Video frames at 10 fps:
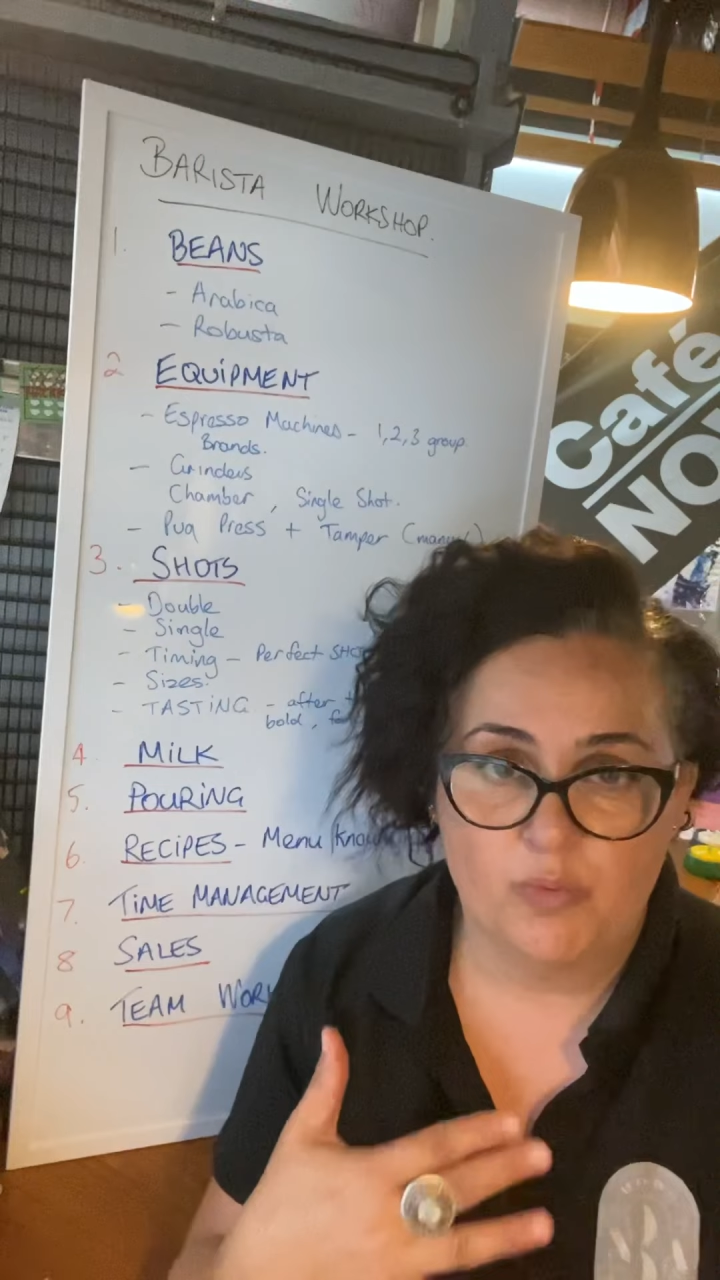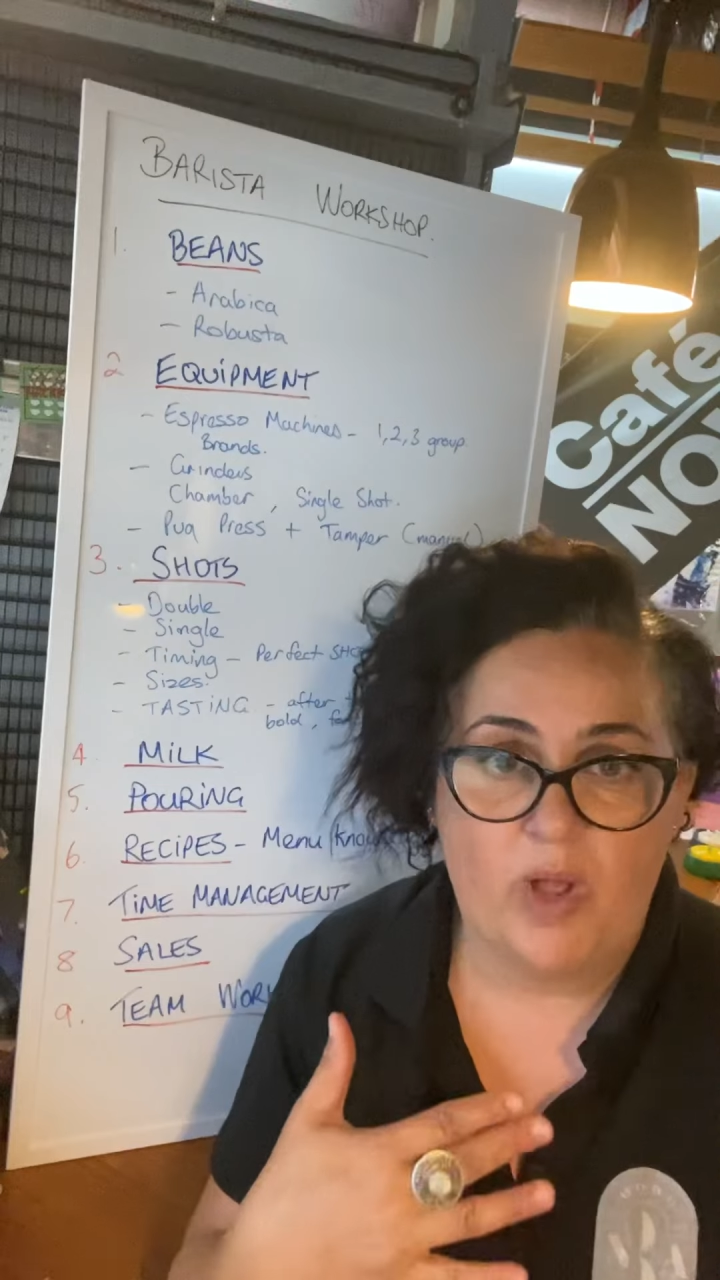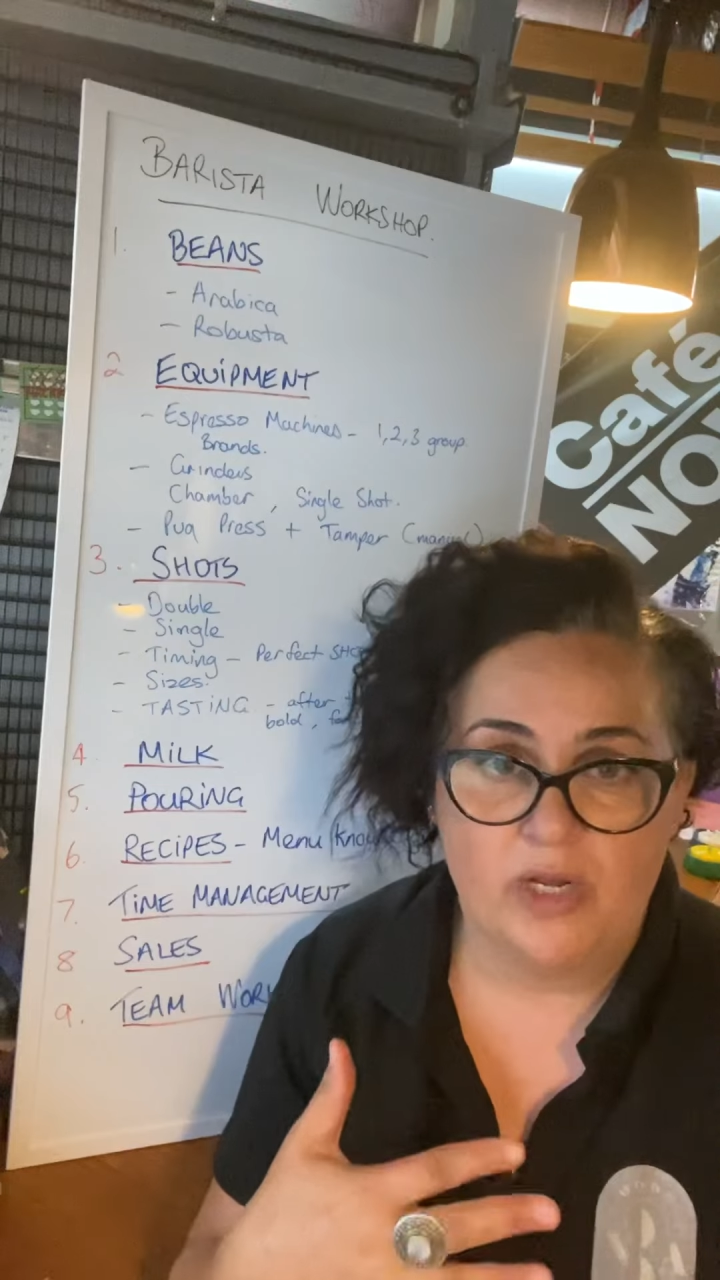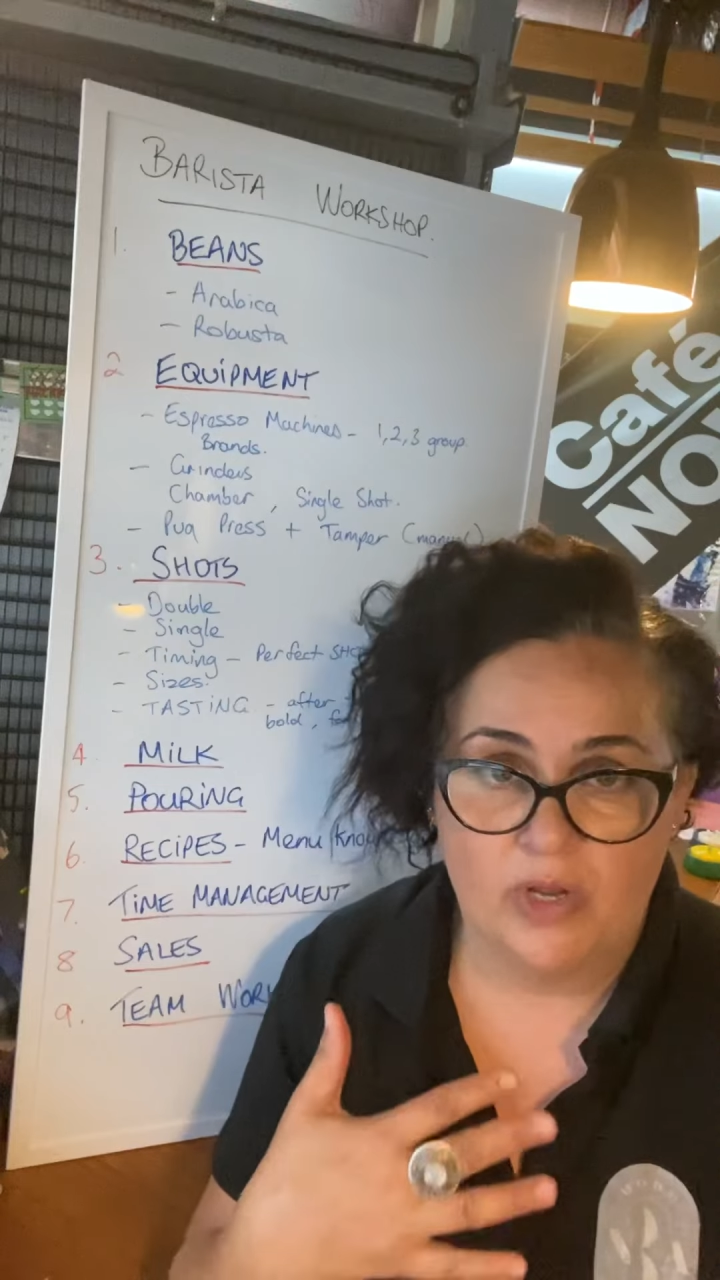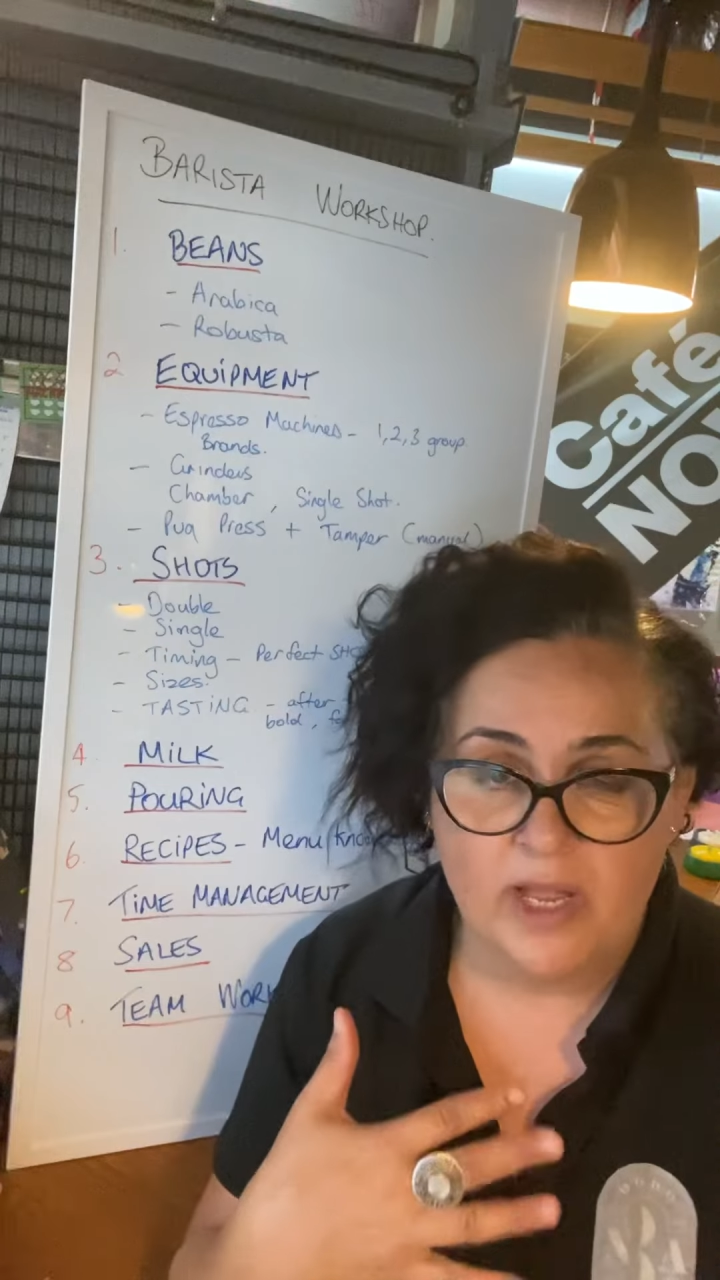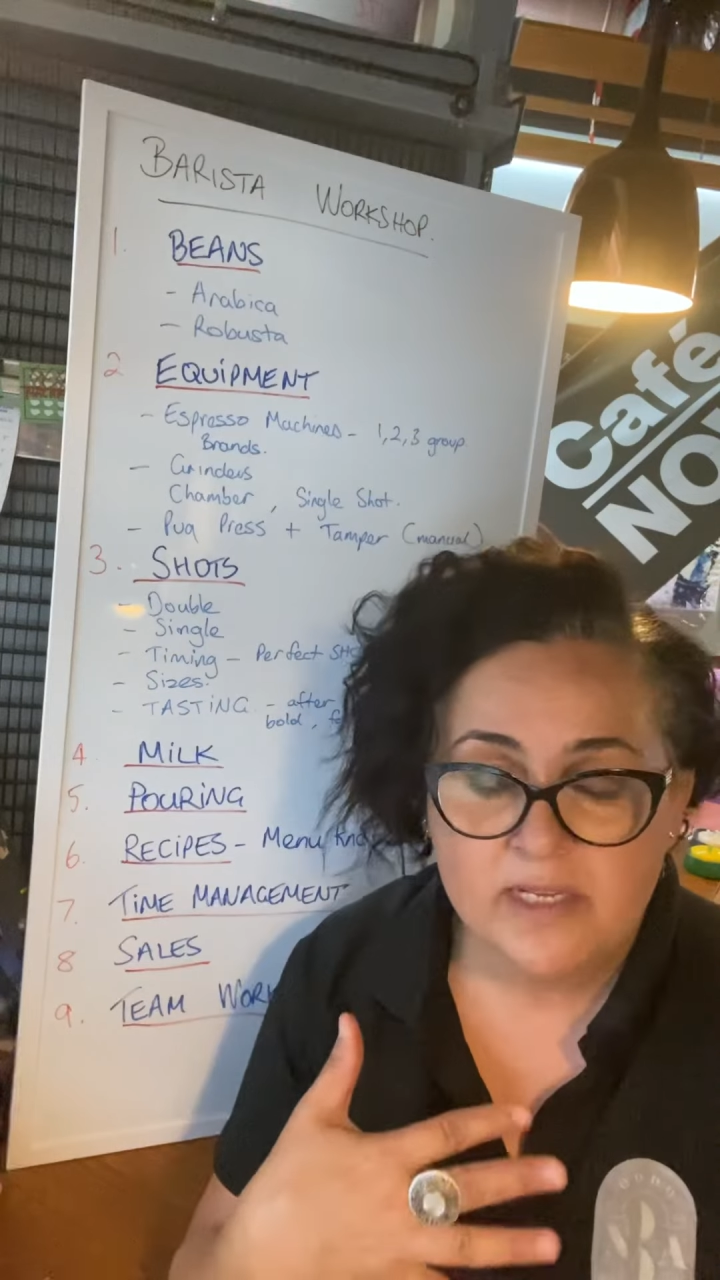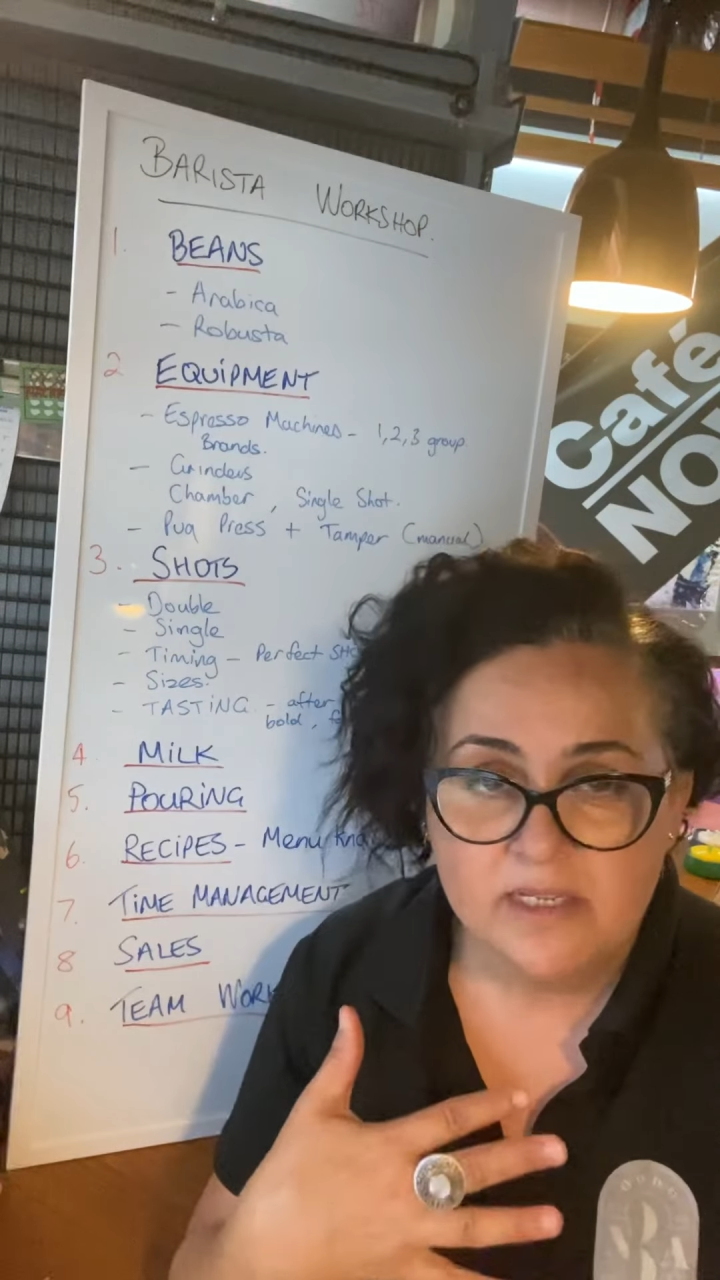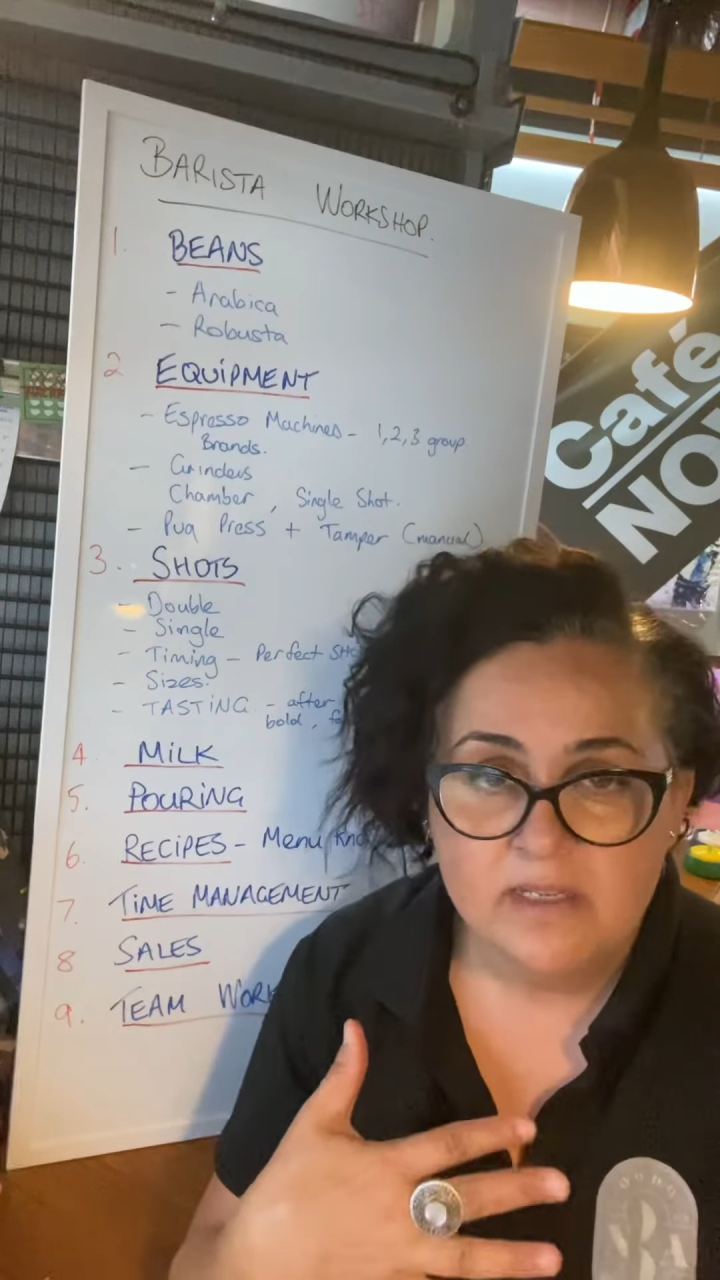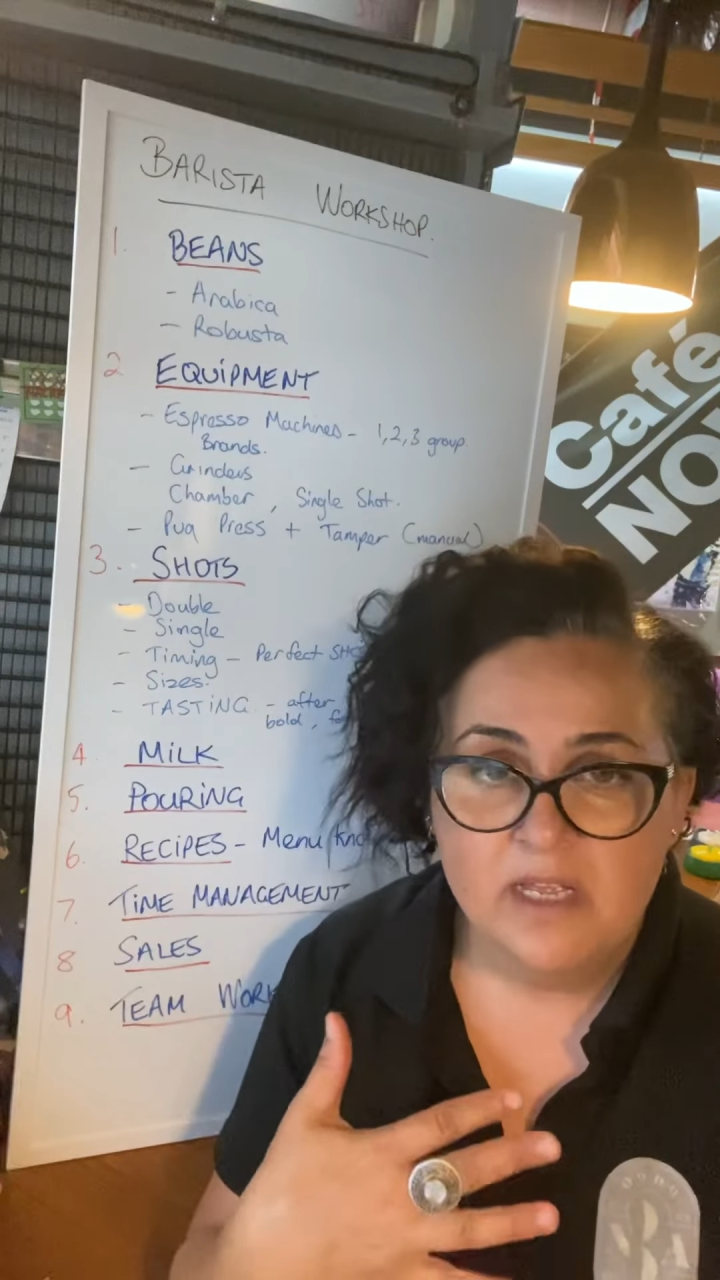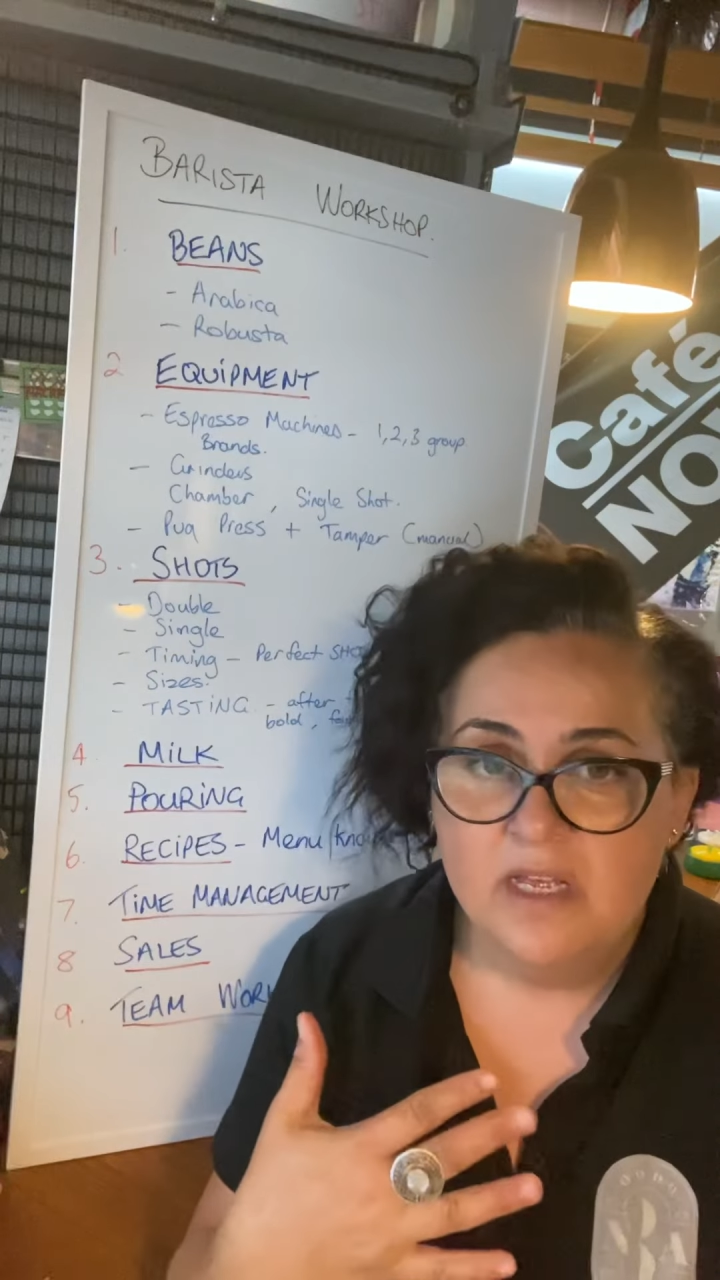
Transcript: won't like it.